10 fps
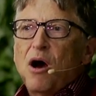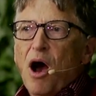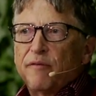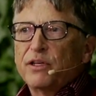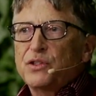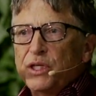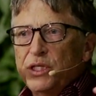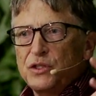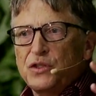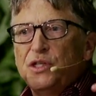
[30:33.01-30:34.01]
Obviously,
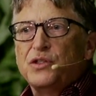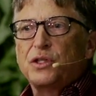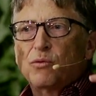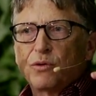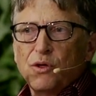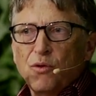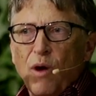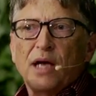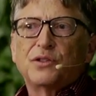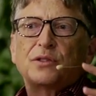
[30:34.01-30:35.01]
disease in the
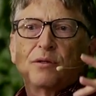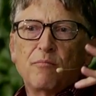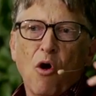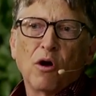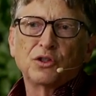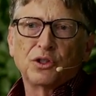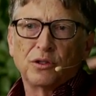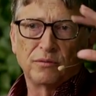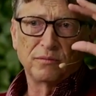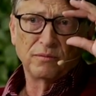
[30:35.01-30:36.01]
U.S., the
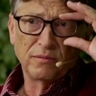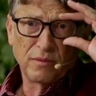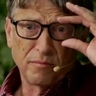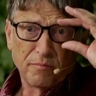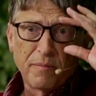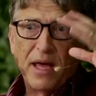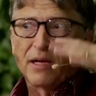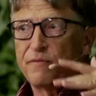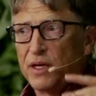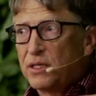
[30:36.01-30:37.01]
marginal
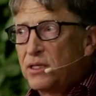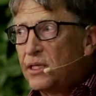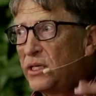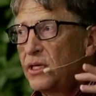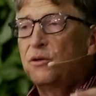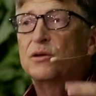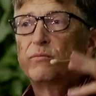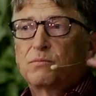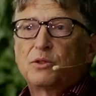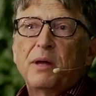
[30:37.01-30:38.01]
benefit,
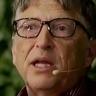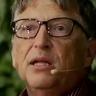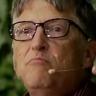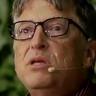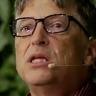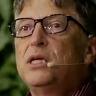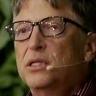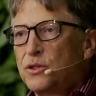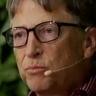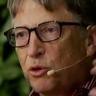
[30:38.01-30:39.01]
you're spending
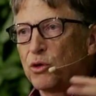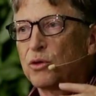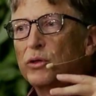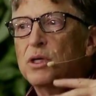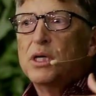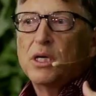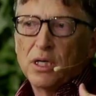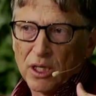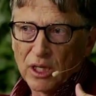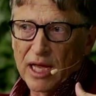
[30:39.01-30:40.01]
millions per
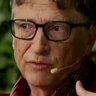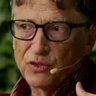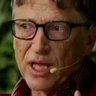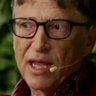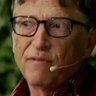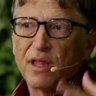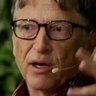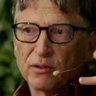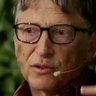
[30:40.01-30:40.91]
life saved there.